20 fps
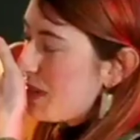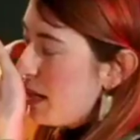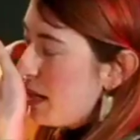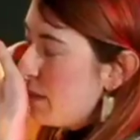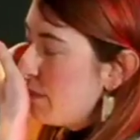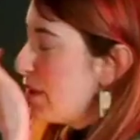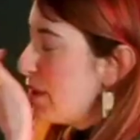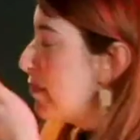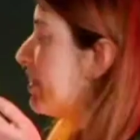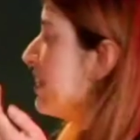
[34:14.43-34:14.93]
about
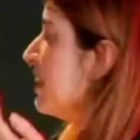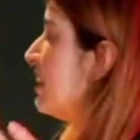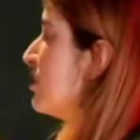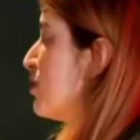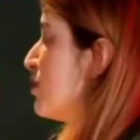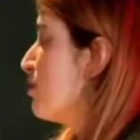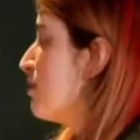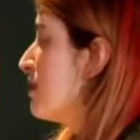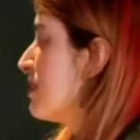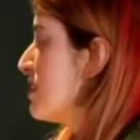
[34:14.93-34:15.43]
the instruments
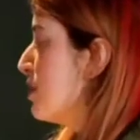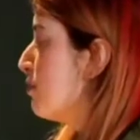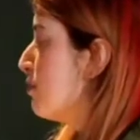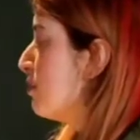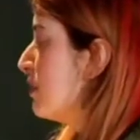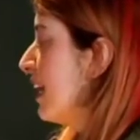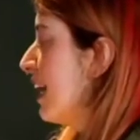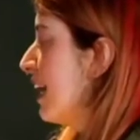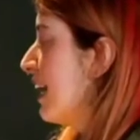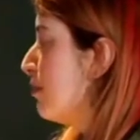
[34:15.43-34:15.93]
that you play,
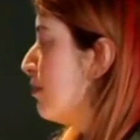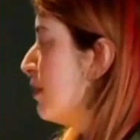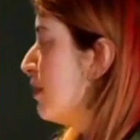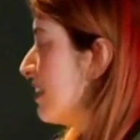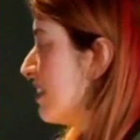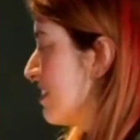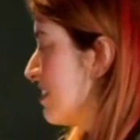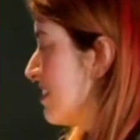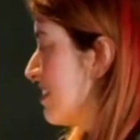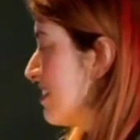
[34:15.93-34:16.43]

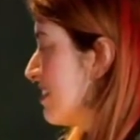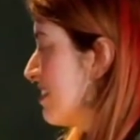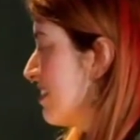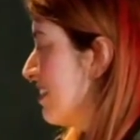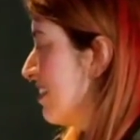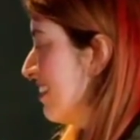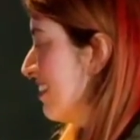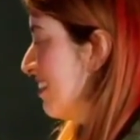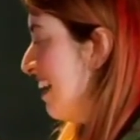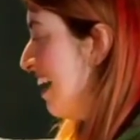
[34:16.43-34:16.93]
because
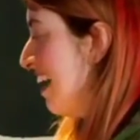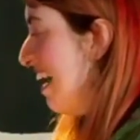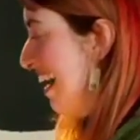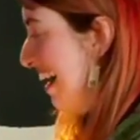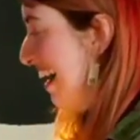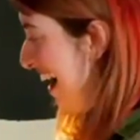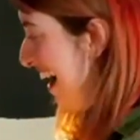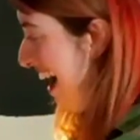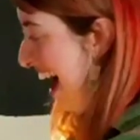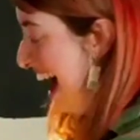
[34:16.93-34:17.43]

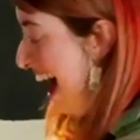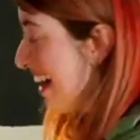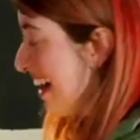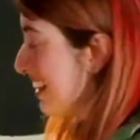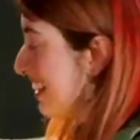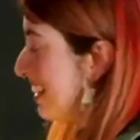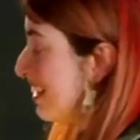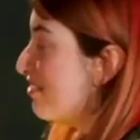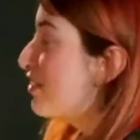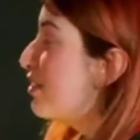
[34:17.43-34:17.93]
I didn't even
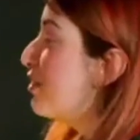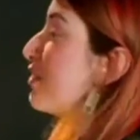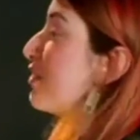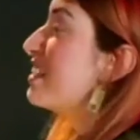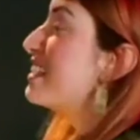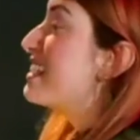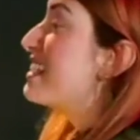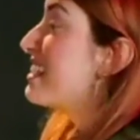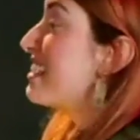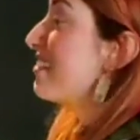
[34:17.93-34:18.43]
know this
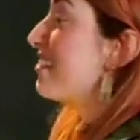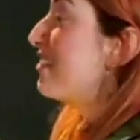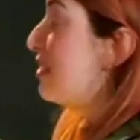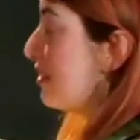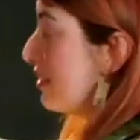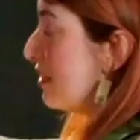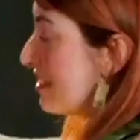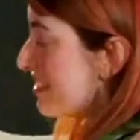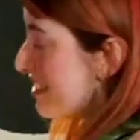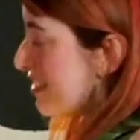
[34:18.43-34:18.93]

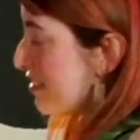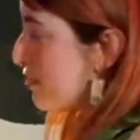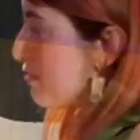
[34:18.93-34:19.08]
instrument